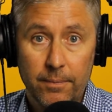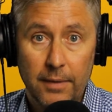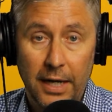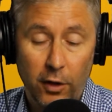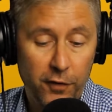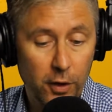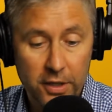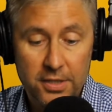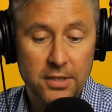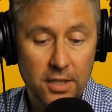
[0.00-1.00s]
I know if you're
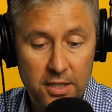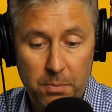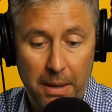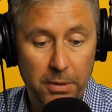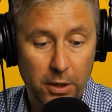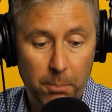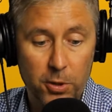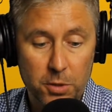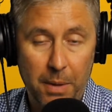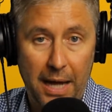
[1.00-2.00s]
listening to this, maybe you're going to
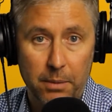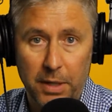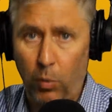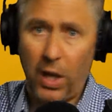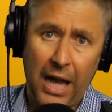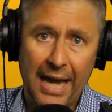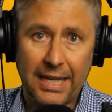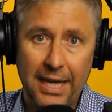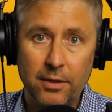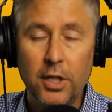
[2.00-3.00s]
push back on me. Well, I
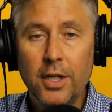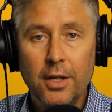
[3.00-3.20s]
can.